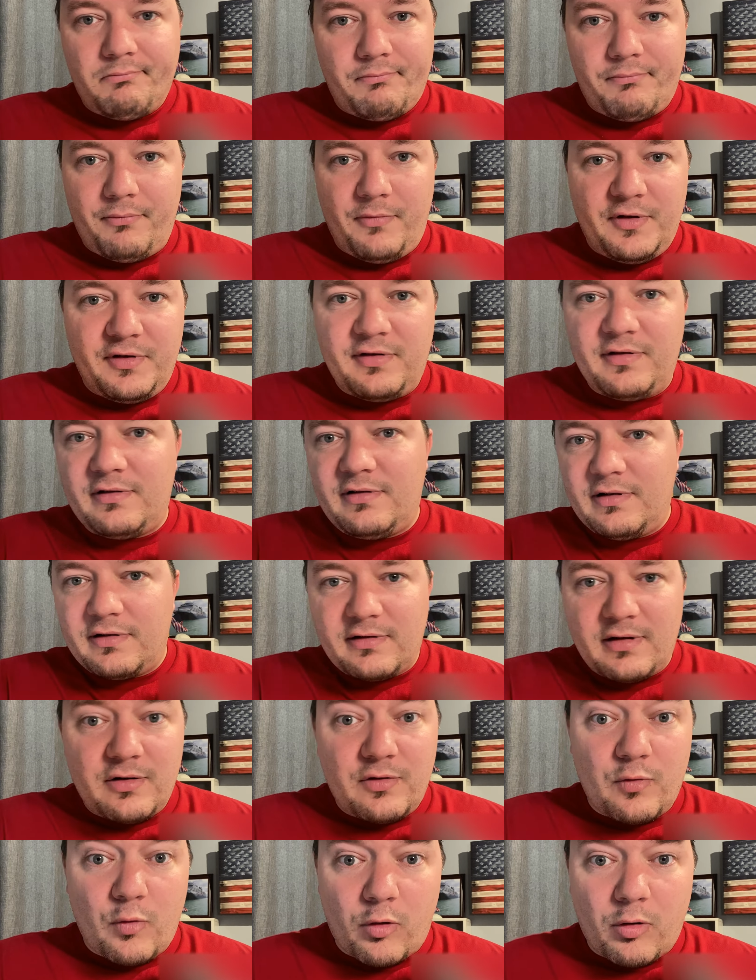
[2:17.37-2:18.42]
This is just
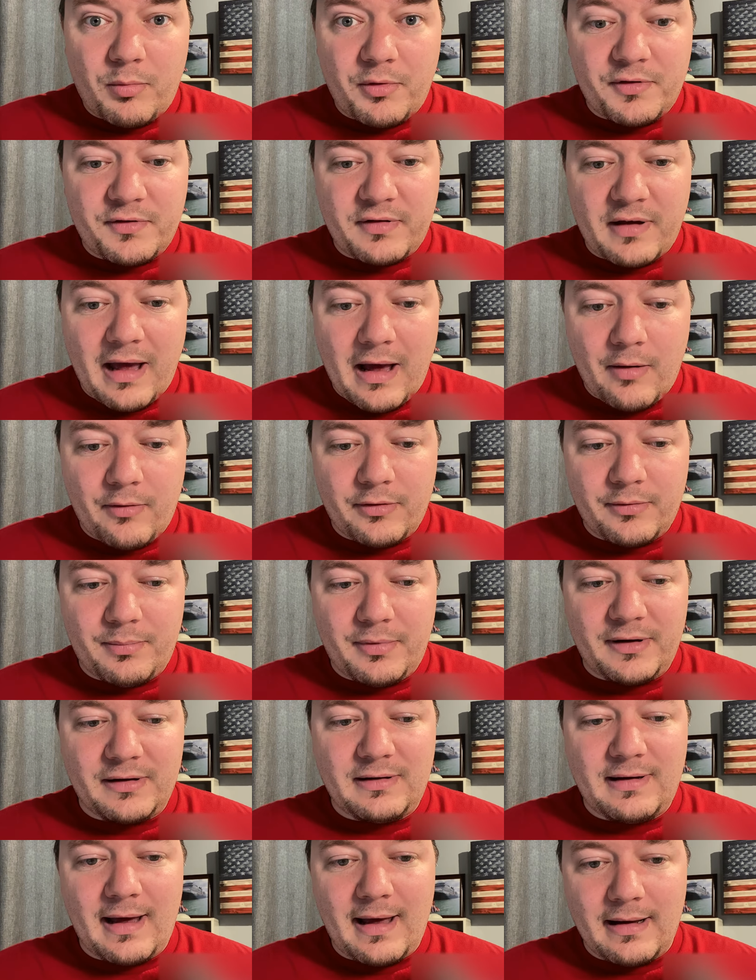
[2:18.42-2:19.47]
a normal sound. But
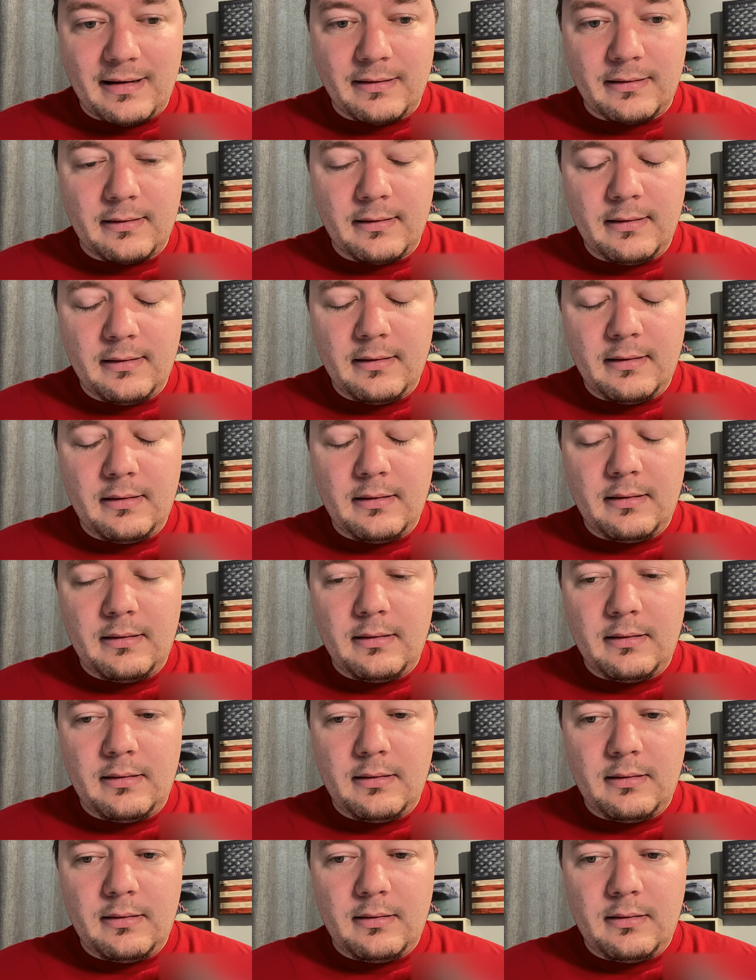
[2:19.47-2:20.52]
again,
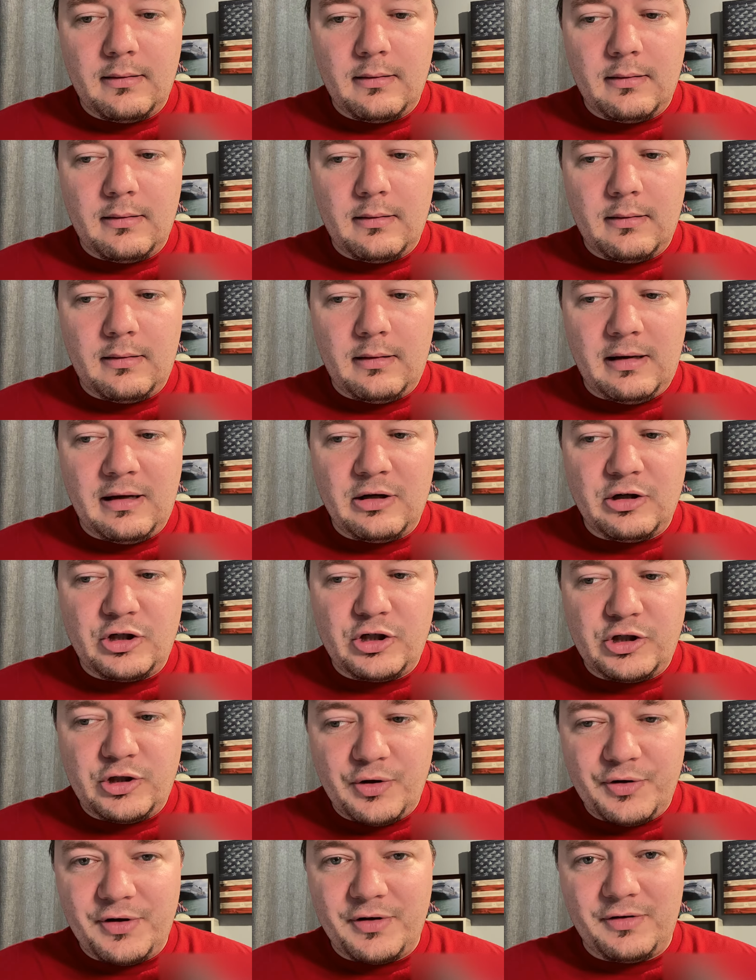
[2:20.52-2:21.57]
it
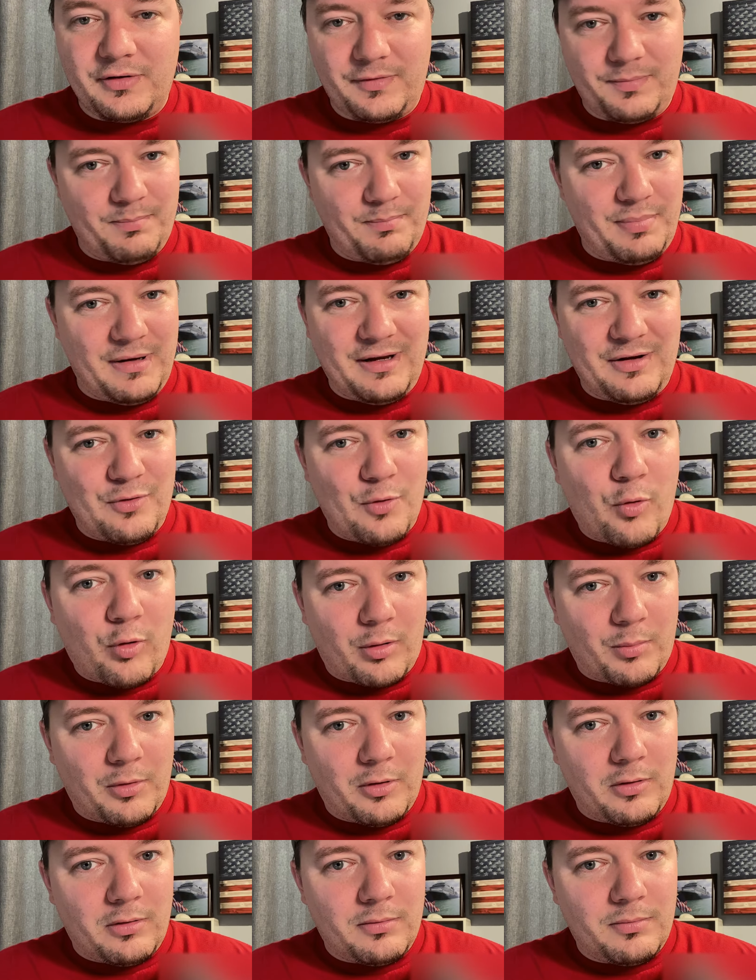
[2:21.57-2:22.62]
shouldn't be
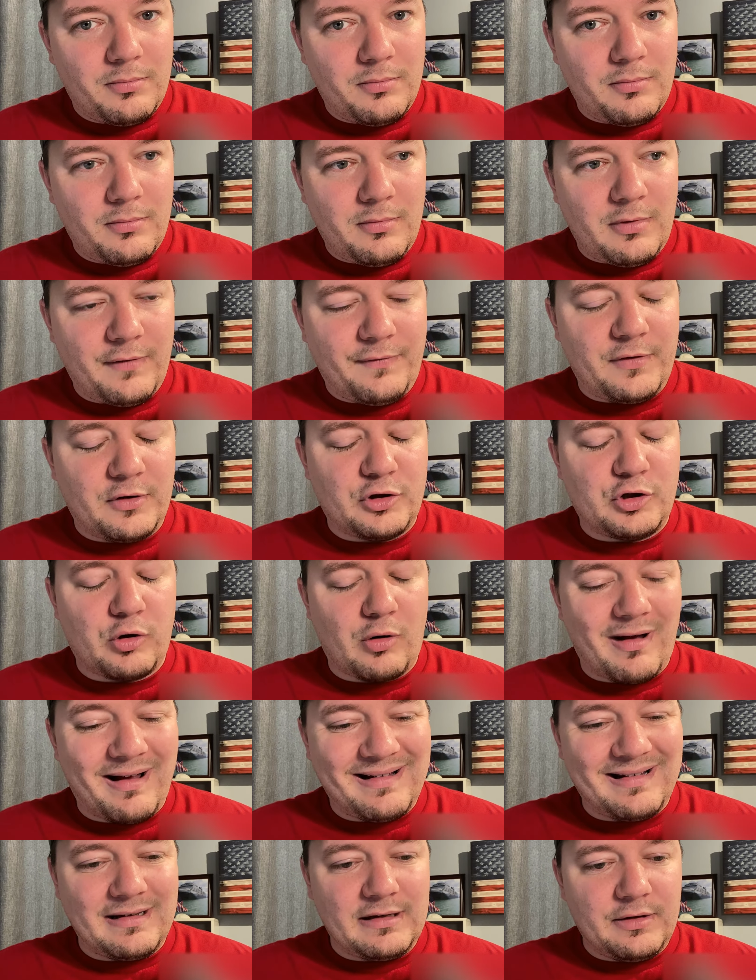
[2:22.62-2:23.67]
normal if you're
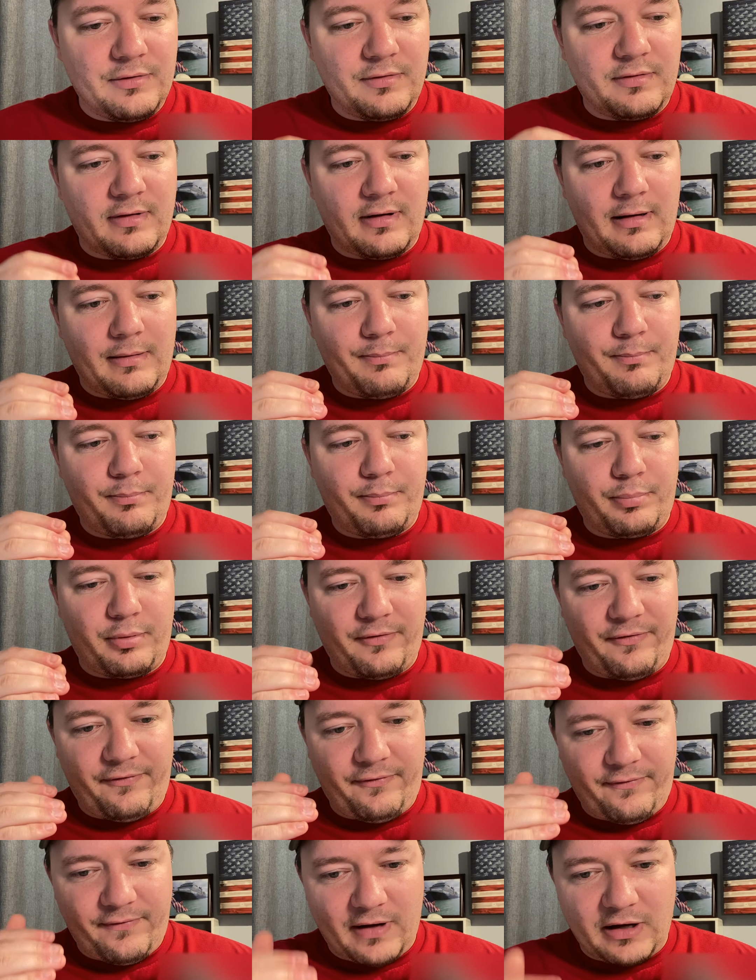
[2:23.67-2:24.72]
trying to use a
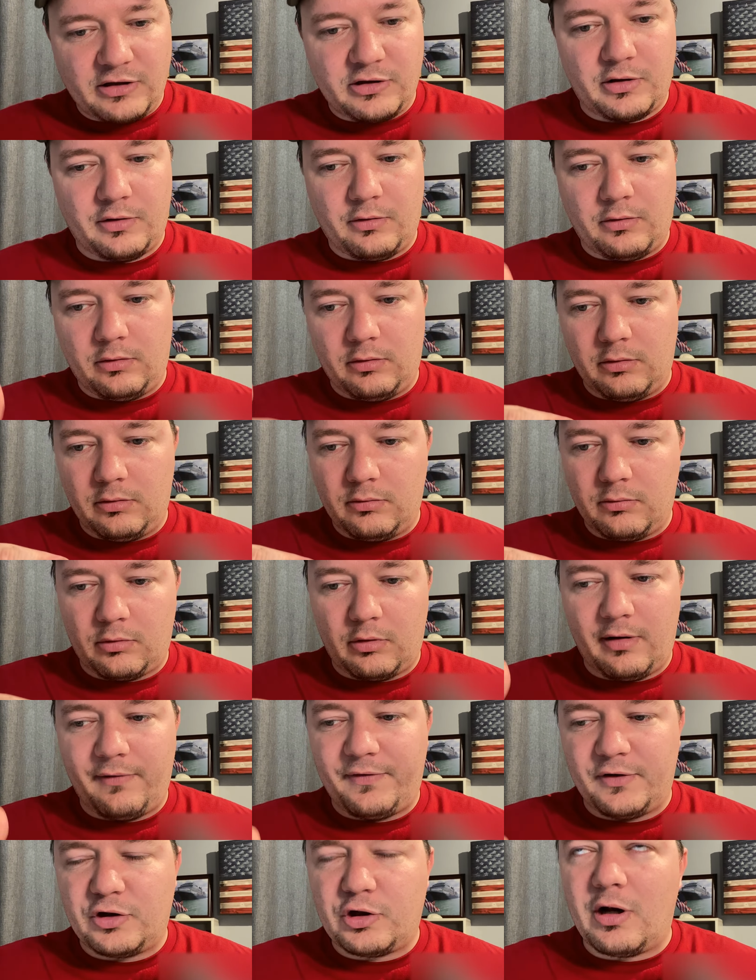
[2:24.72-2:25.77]
professional, or
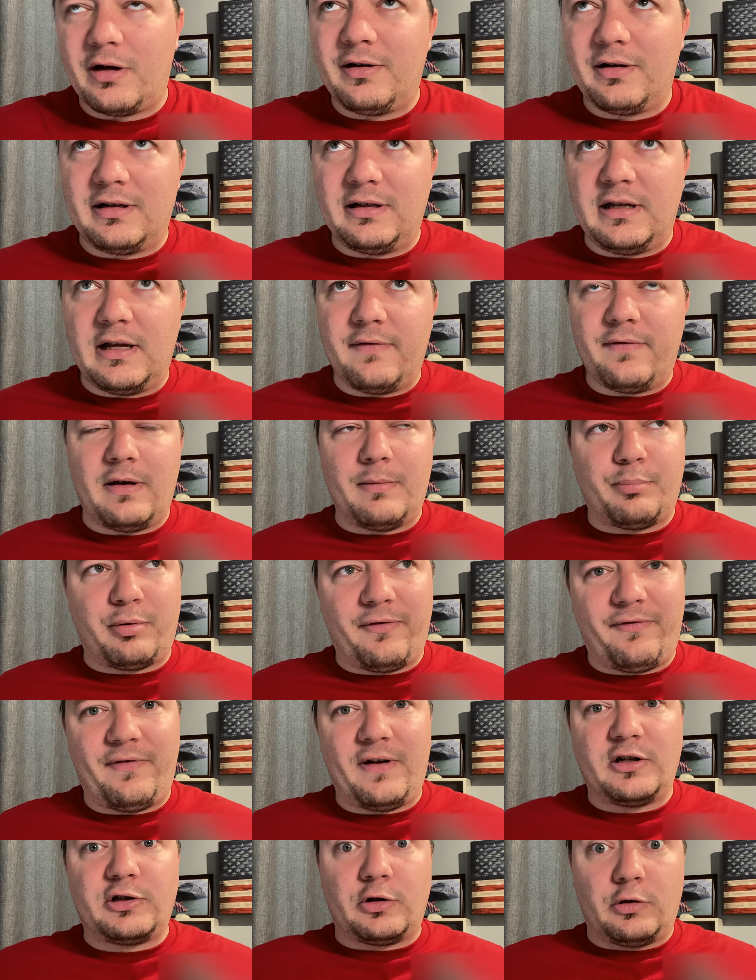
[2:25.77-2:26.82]
if you're trying to give a
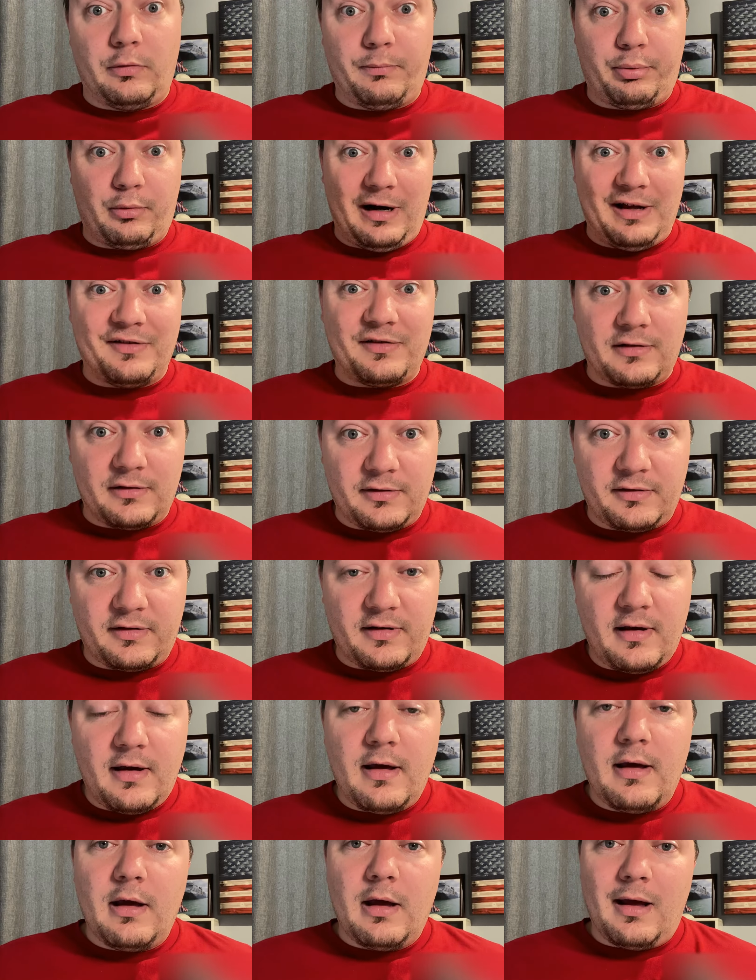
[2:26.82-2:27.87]
professional presence.
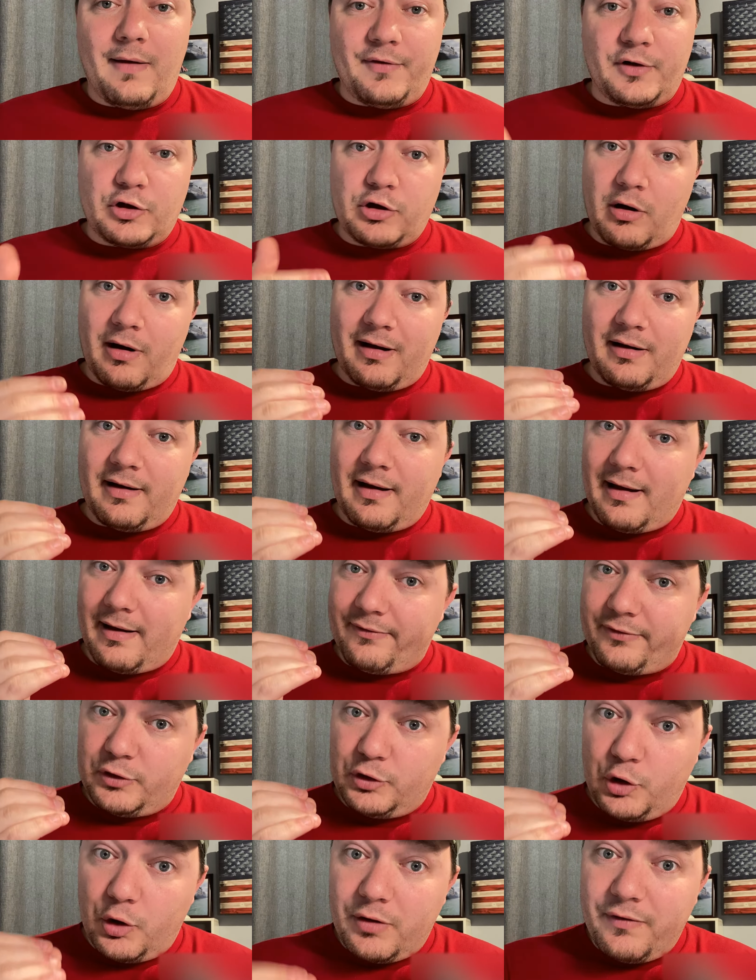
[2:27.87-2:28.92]
If you're trying to
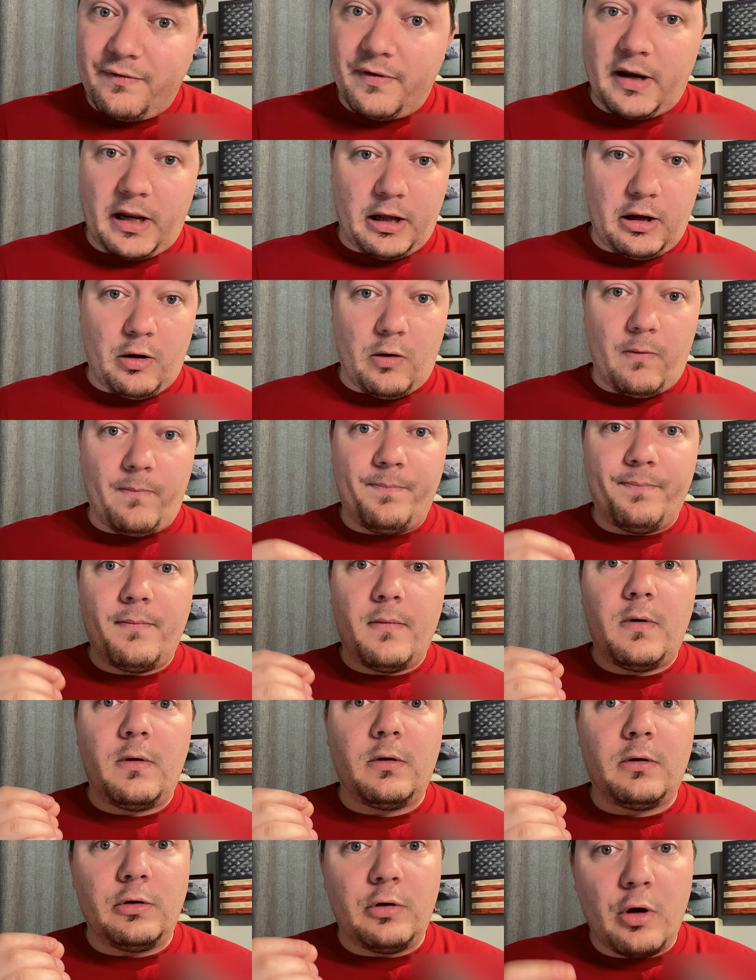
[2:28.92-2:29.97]
have good video,
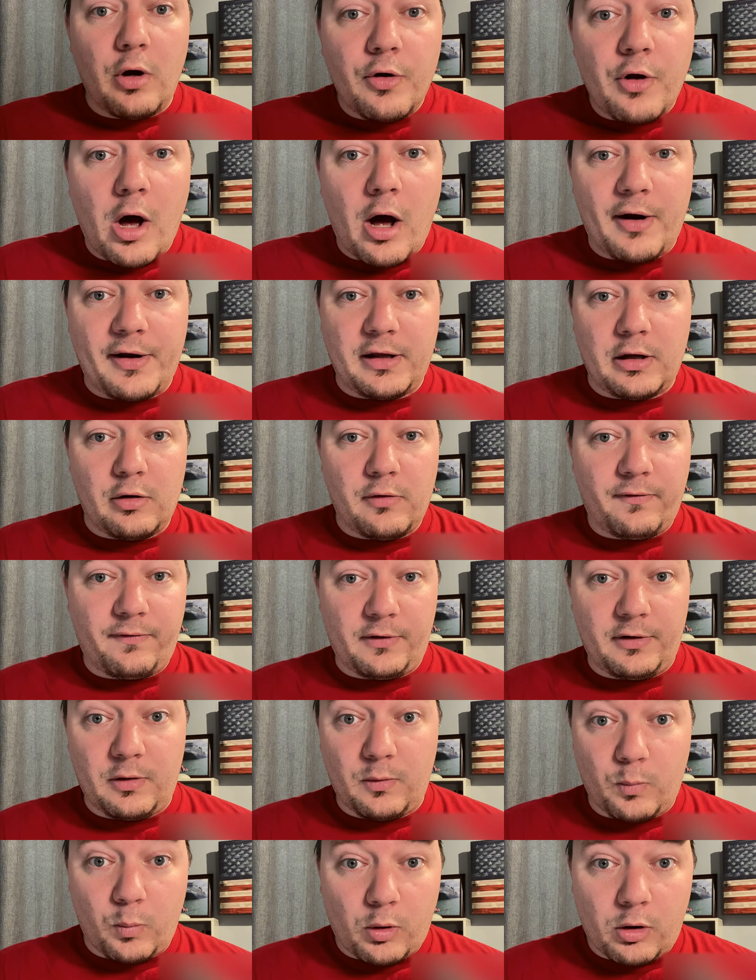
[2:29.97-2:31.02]
good audio for
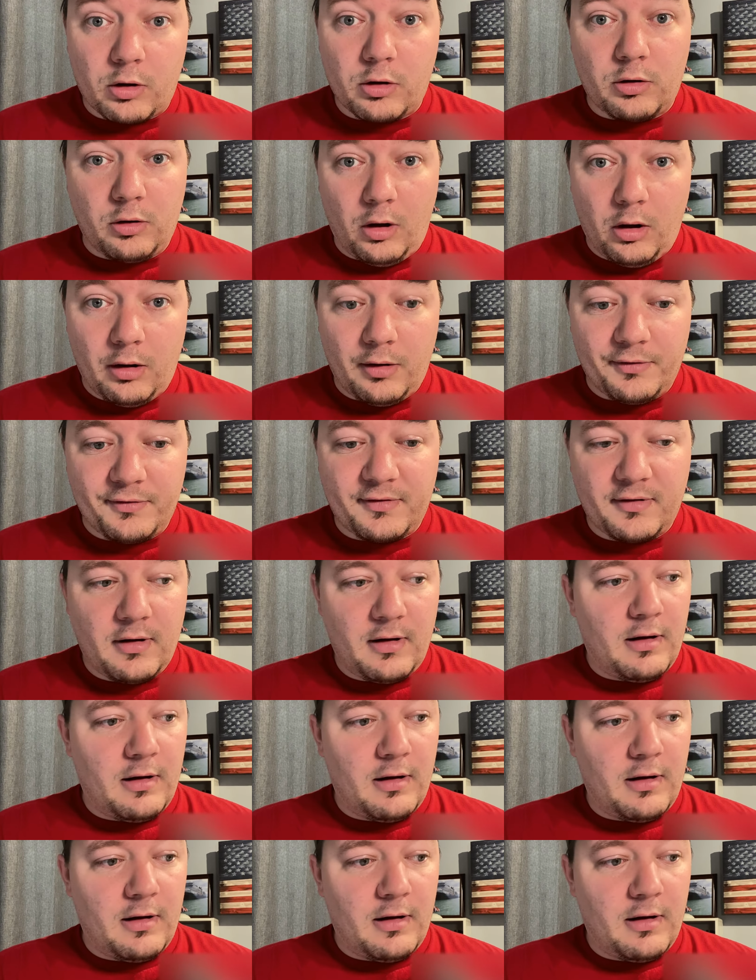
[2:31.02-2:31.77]
your work calls,